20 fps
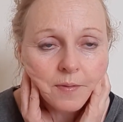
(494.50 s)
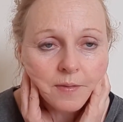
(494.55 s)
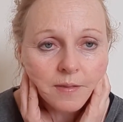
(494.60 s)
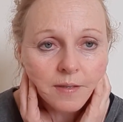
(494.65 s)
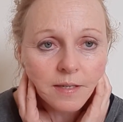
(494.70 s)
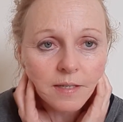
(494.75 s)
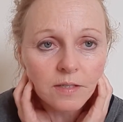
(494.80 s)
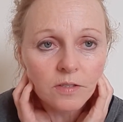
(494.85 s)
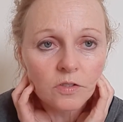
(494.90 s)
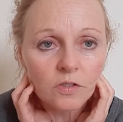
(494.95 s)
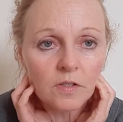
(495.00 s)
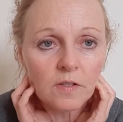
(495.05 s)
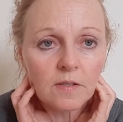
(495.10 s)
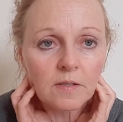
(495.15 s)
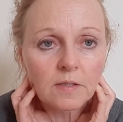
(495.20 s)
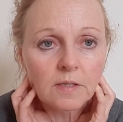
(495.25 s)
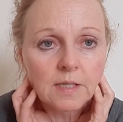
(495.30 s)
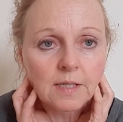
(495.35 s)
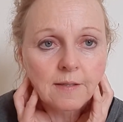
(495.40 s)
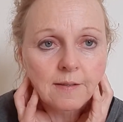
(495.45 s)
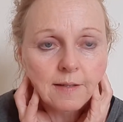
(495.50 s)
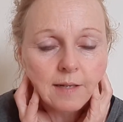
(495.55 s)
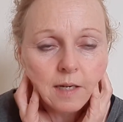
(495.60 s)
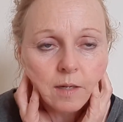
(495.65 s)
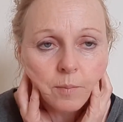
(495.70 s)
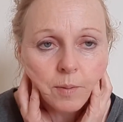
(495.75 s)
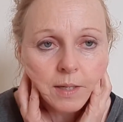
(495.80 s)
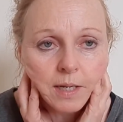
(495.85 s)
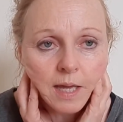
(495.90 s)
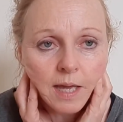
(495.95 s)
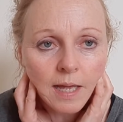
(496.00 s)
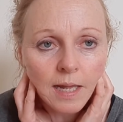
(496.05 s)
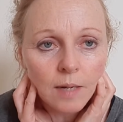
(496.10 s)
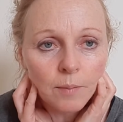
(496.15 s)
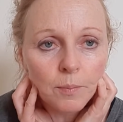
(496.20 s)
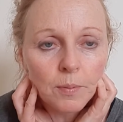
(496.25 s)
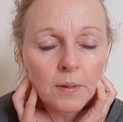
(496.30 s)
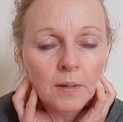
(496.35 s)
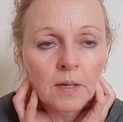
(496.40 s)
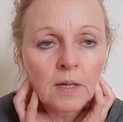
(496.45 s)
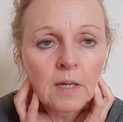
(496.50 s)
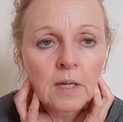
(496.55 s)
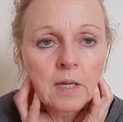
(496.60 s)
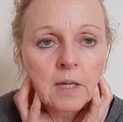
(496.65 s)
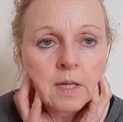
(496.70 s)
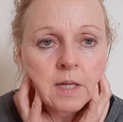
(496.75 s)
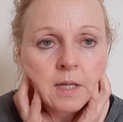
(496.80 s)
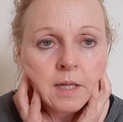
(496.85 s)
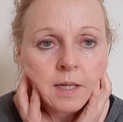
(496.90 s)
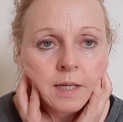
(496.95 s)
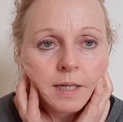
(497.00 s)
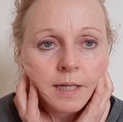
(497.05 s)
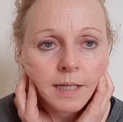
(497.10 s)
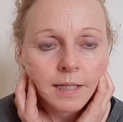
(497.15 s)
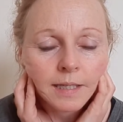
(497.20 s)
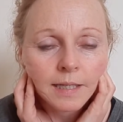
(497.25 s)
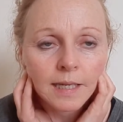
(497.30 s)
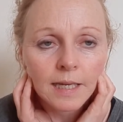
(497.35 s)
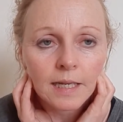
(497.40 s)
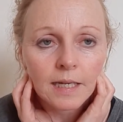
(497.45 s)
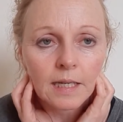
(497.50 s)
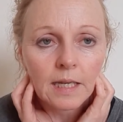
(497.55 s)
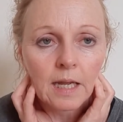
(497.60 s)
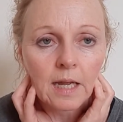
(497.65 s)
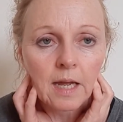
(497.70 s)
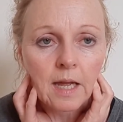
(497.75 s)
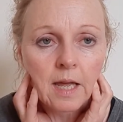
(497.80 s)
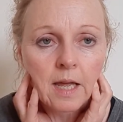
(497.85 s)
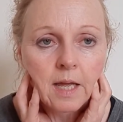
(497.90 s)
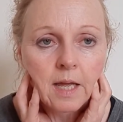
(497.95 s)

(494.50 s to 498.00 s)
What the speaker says: it just needs a little bit of help in getting